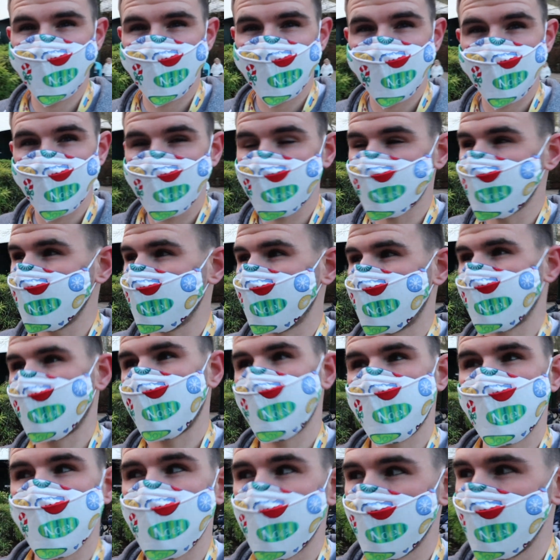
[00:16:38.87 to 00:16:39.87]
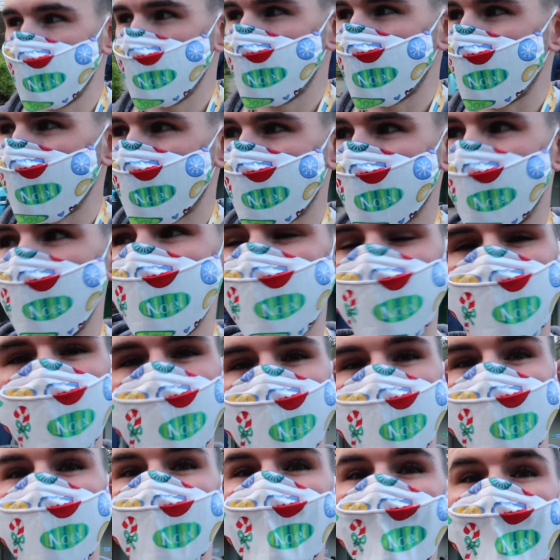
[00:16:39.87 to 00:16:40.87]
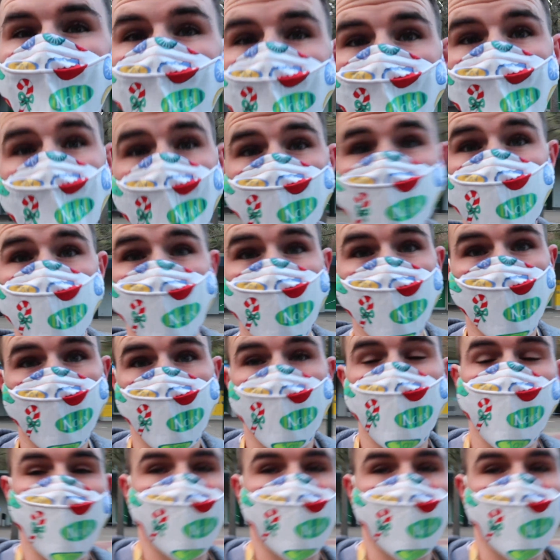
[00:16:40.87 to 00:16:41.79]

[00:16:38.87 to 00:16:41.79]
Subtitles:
characters up in the imagination area. So we're going to go